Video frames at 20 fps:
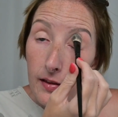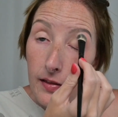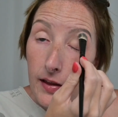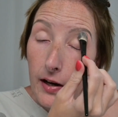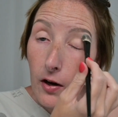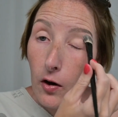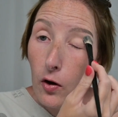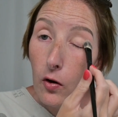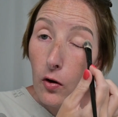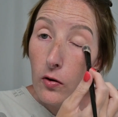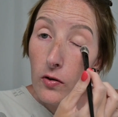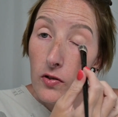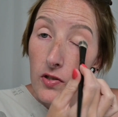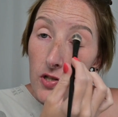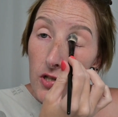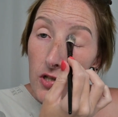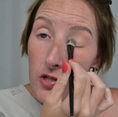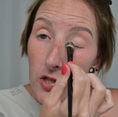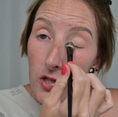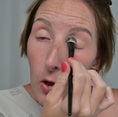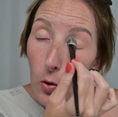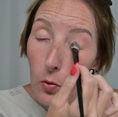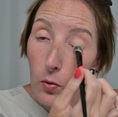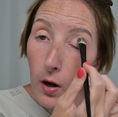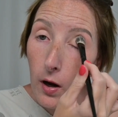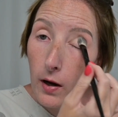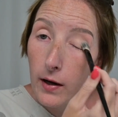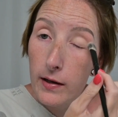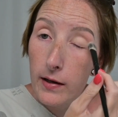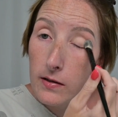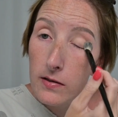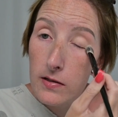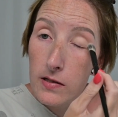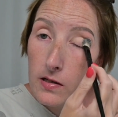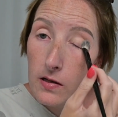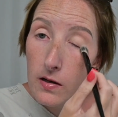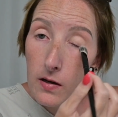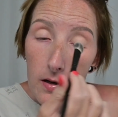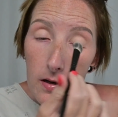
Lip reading: They are so nice.